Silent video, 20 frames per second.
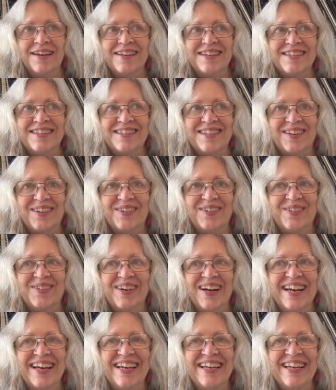So
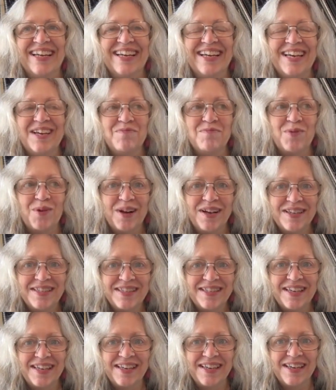
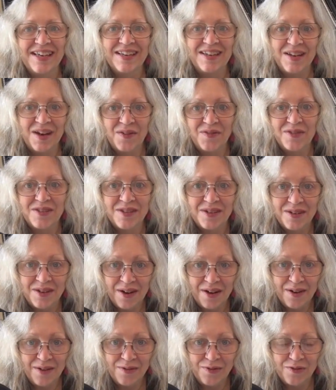embracing enough is
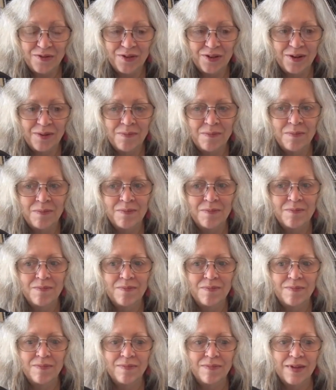enough
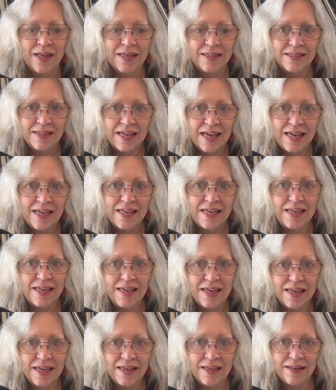taking
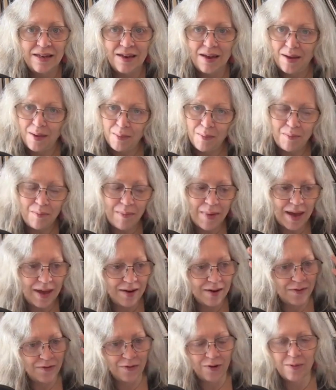in
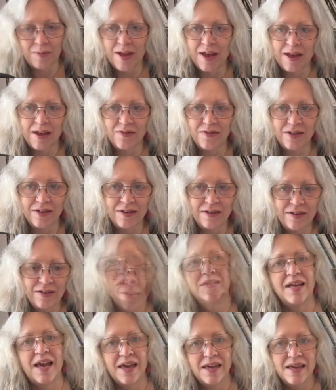manna from heaven,
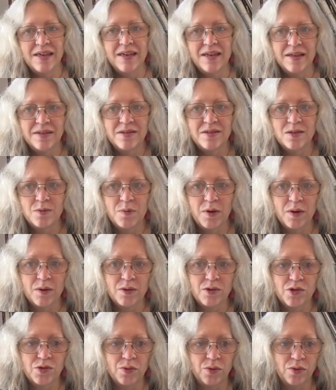taking in
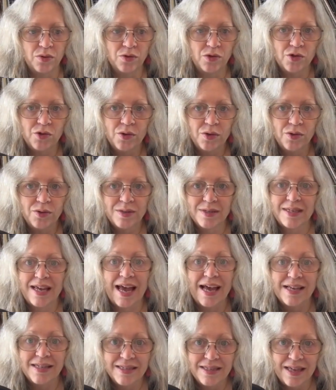spiritual truths
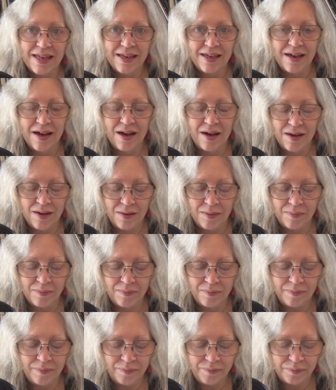as they
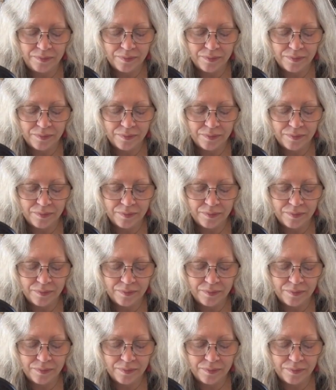come,